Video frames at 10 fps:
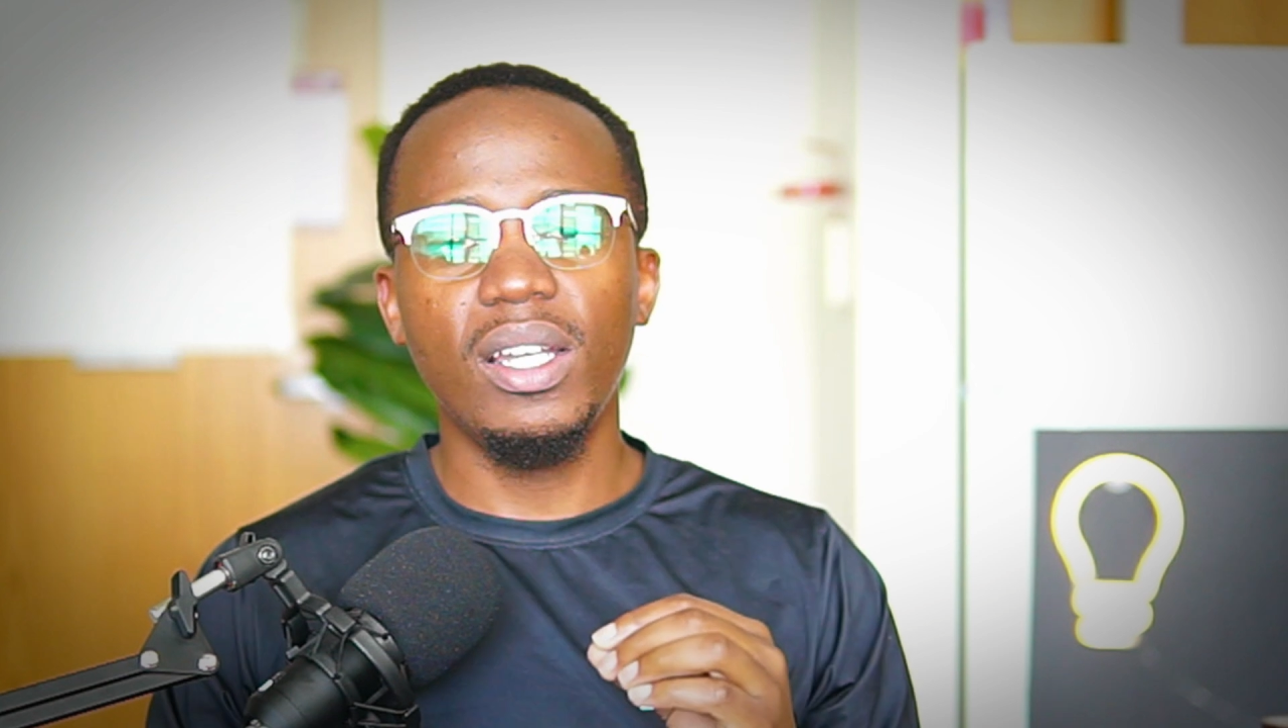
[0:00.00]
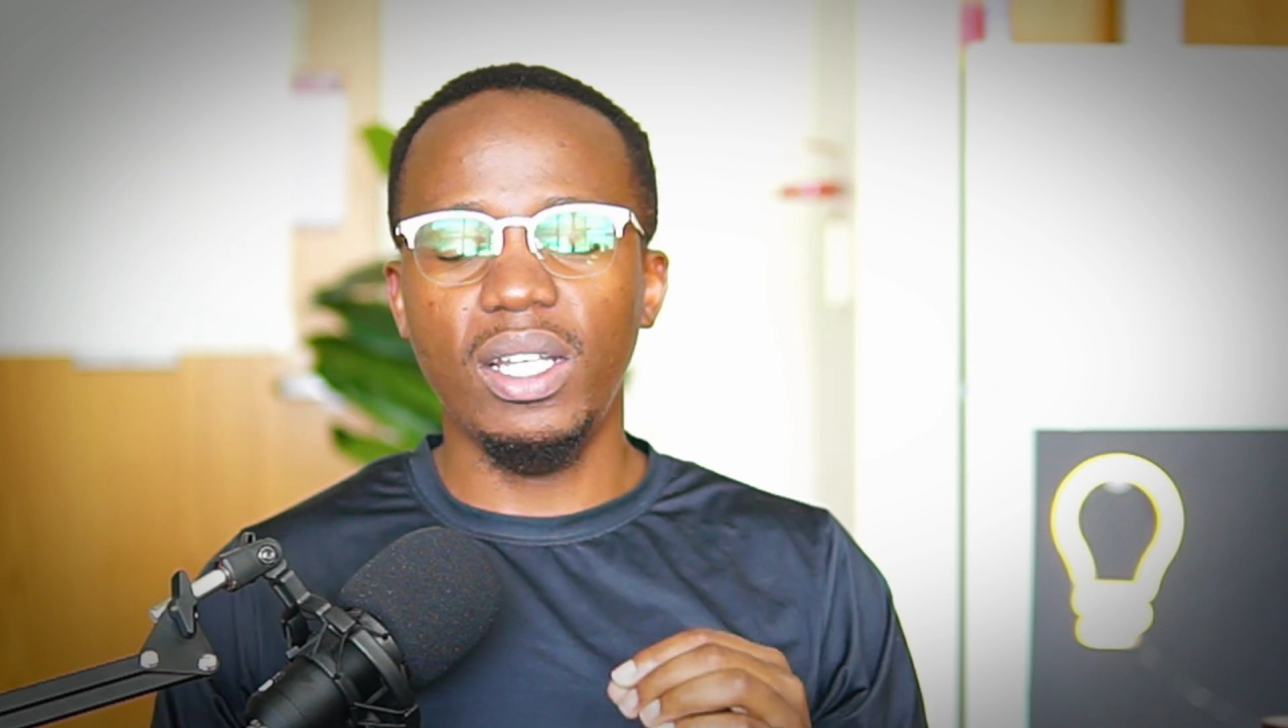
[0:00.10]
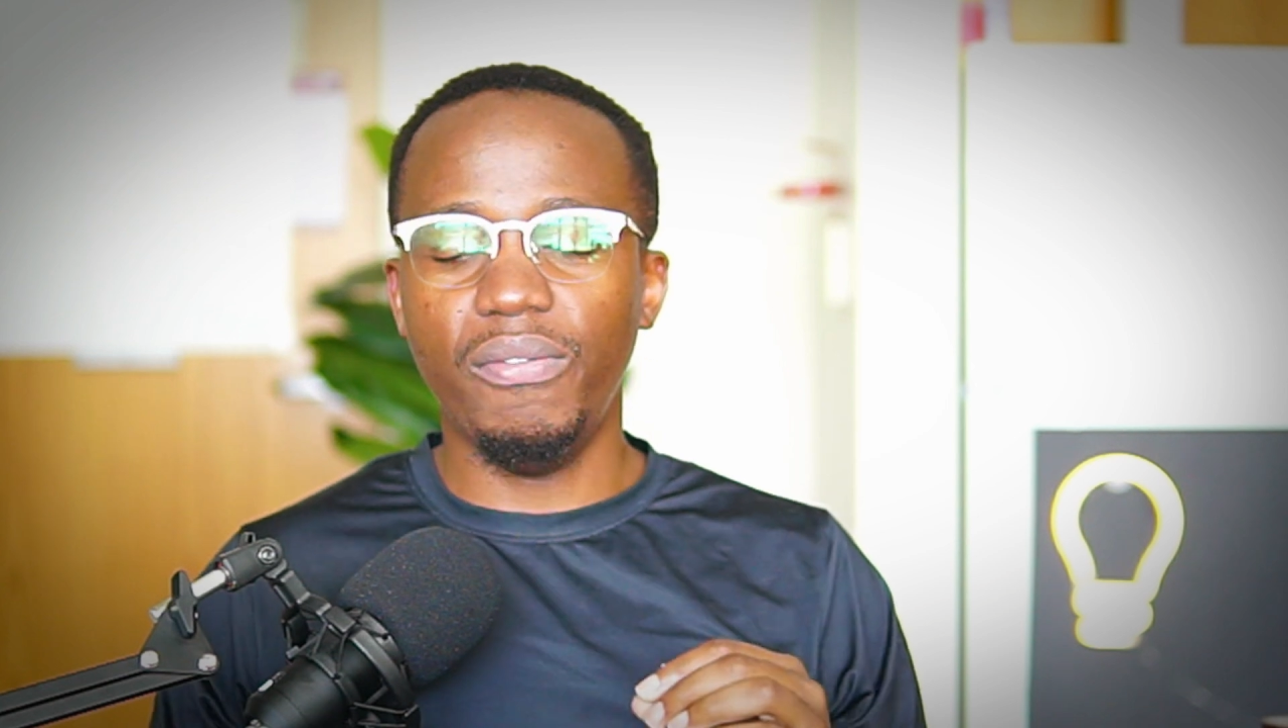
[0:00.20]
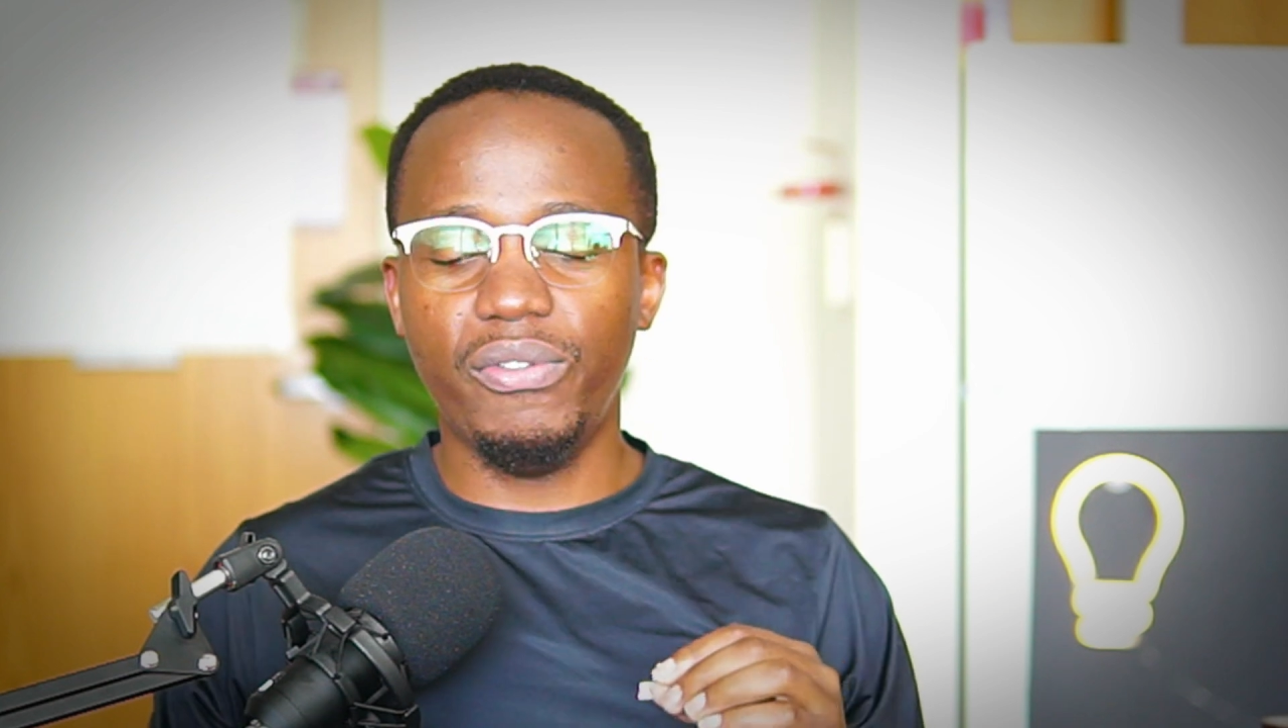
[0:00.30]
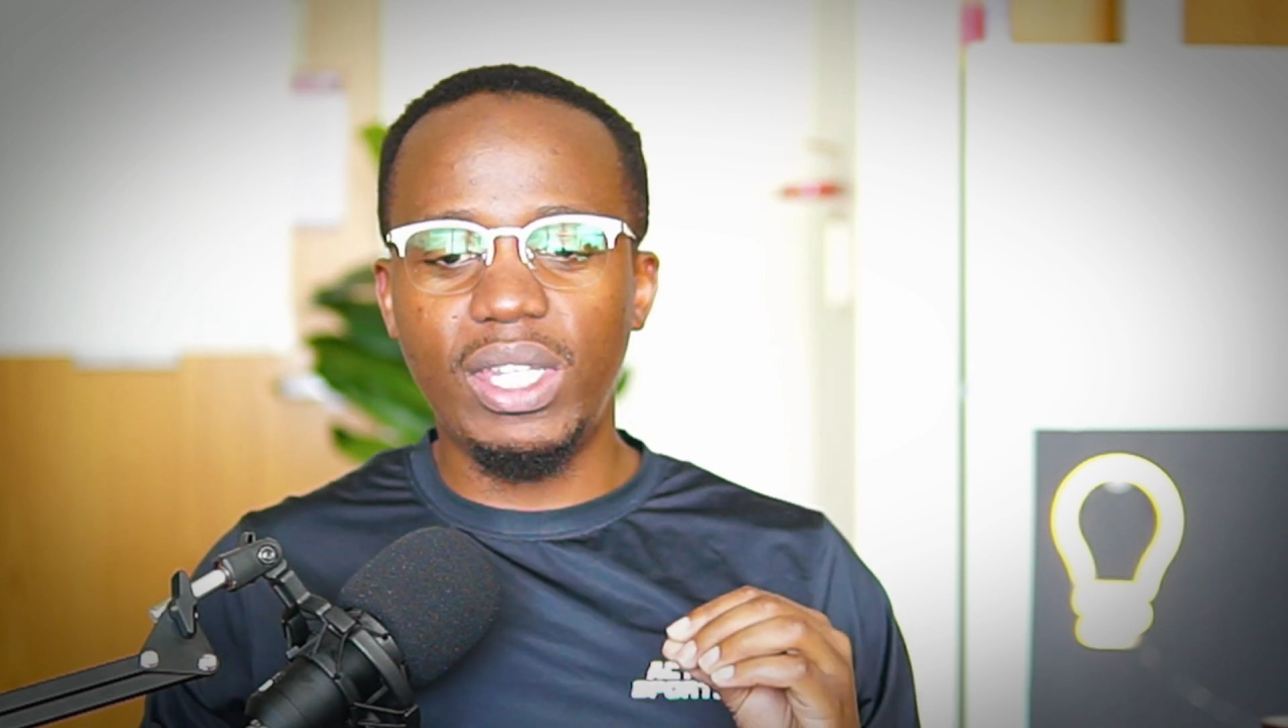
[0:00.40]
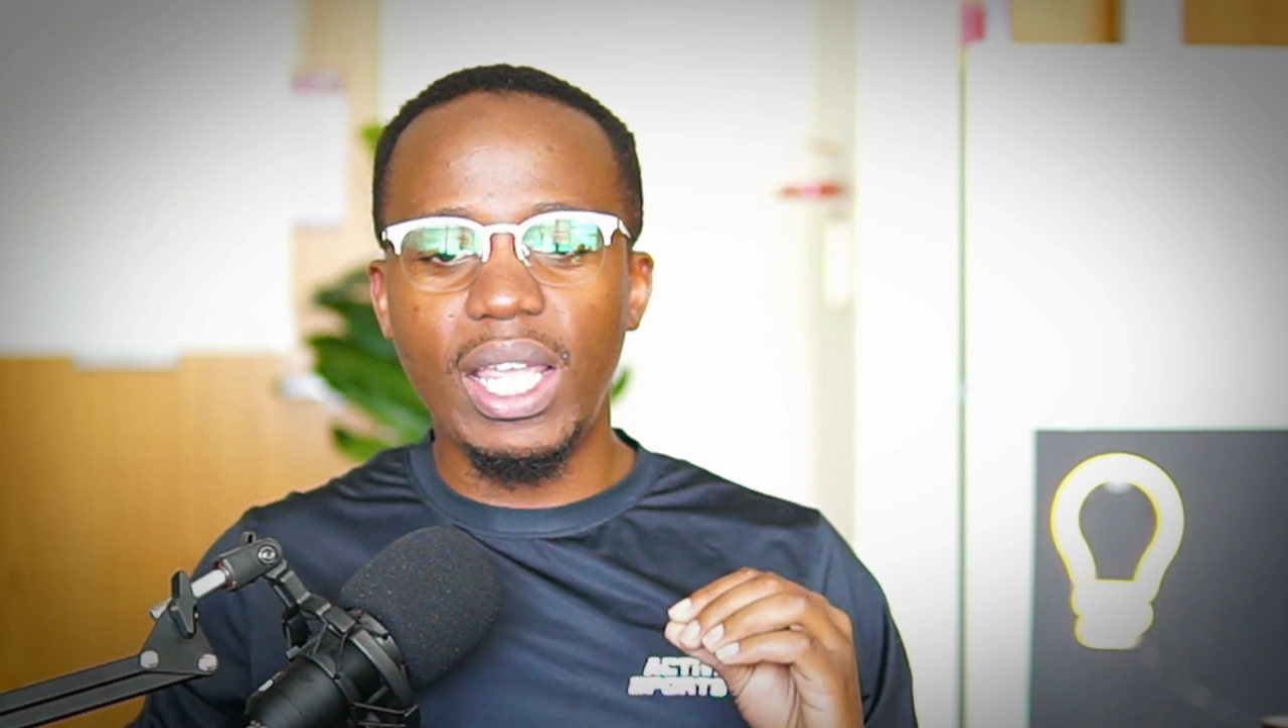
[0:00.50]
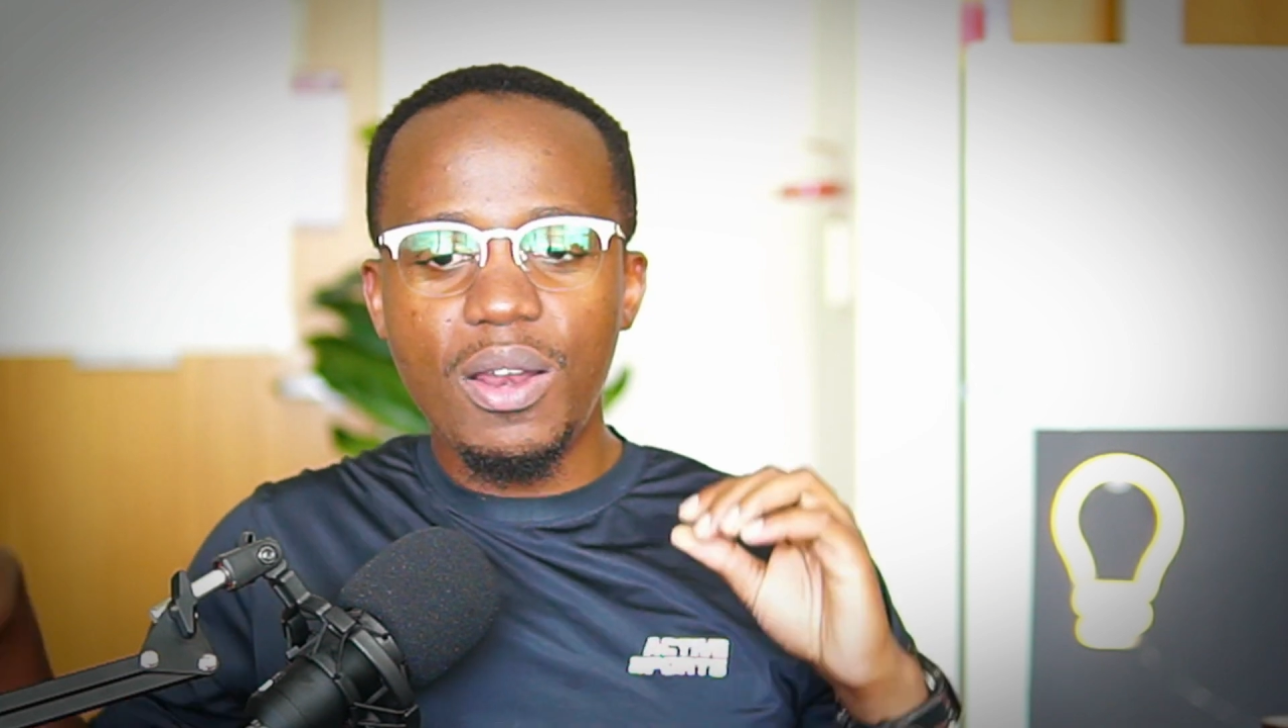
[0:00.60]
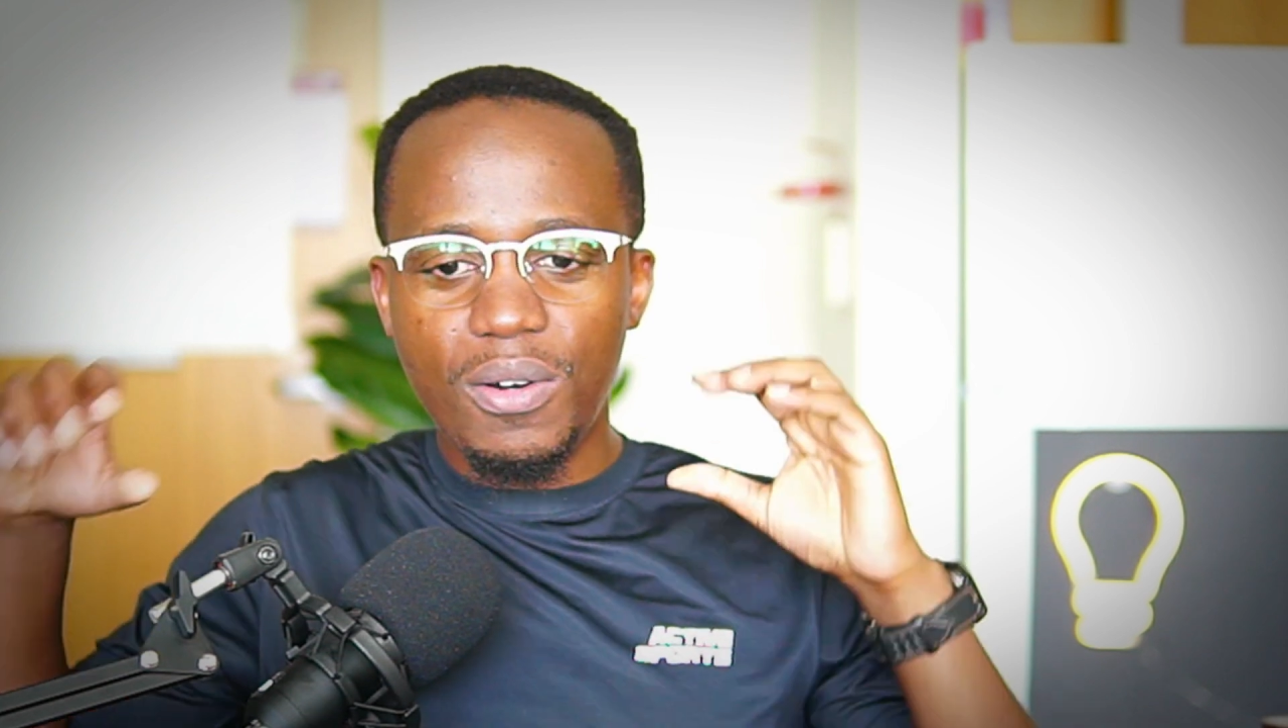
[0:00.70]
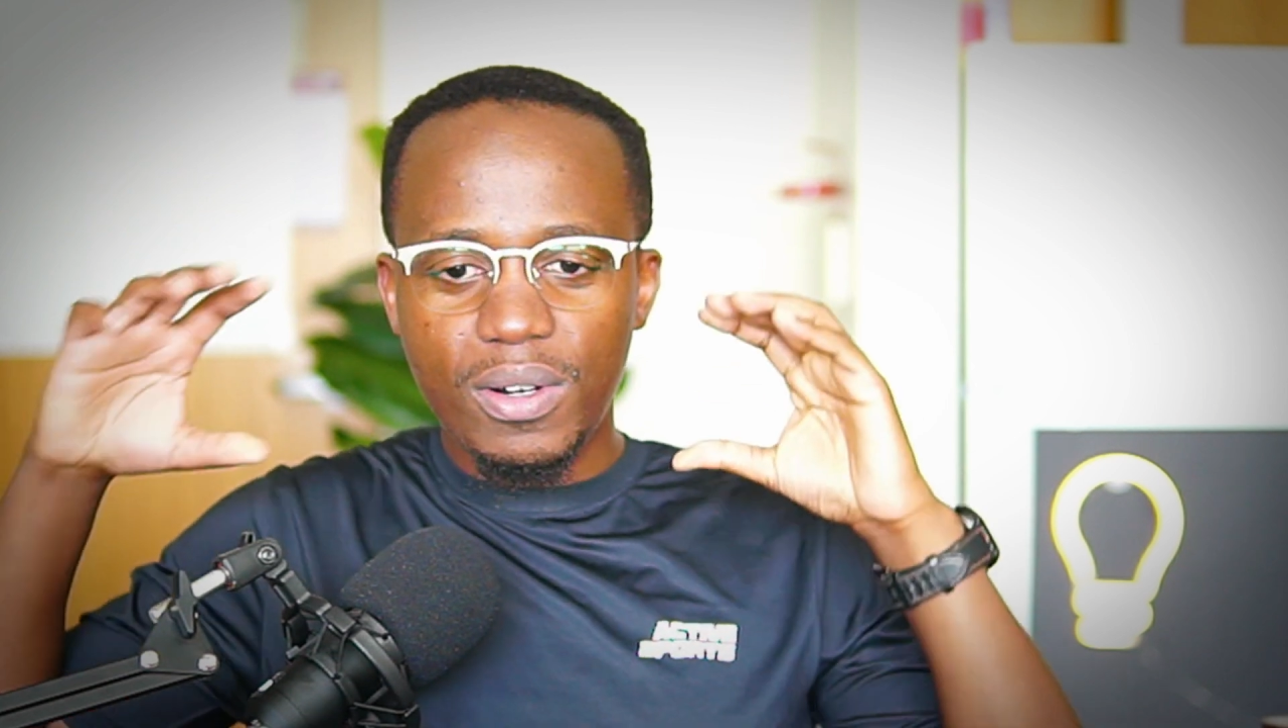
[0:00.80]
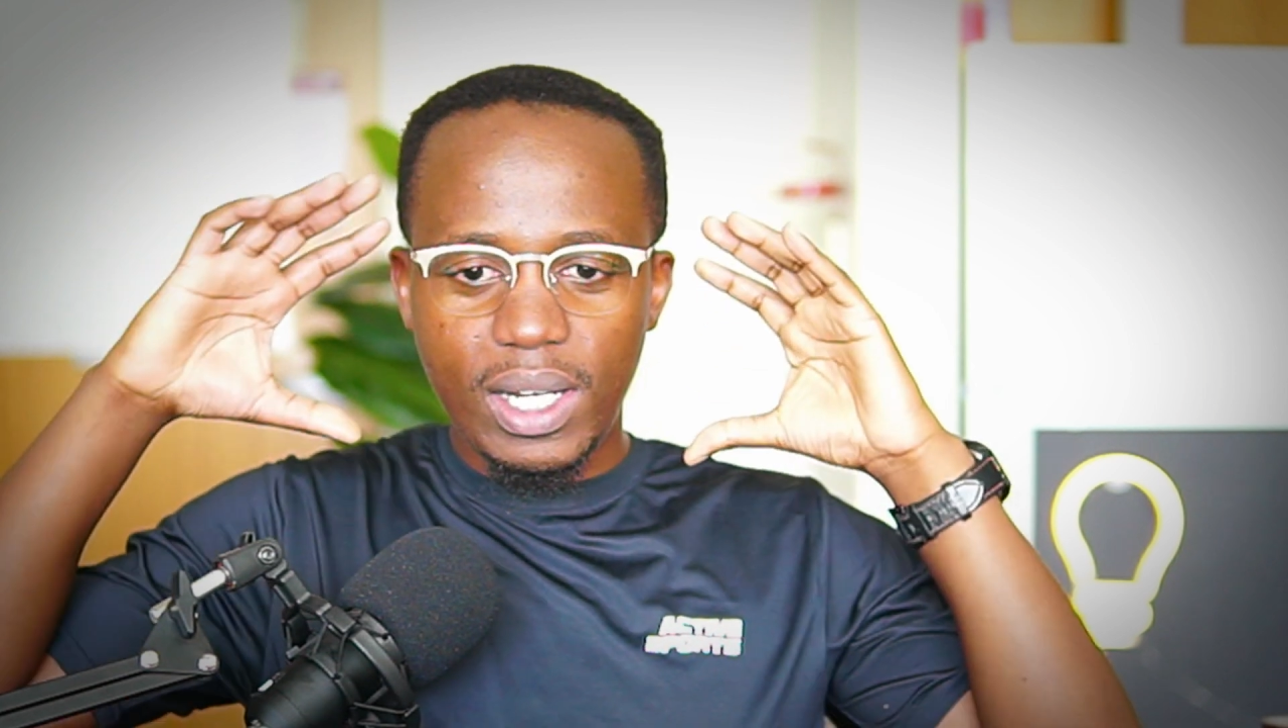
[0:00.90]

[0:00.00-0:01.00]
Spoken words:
if they don't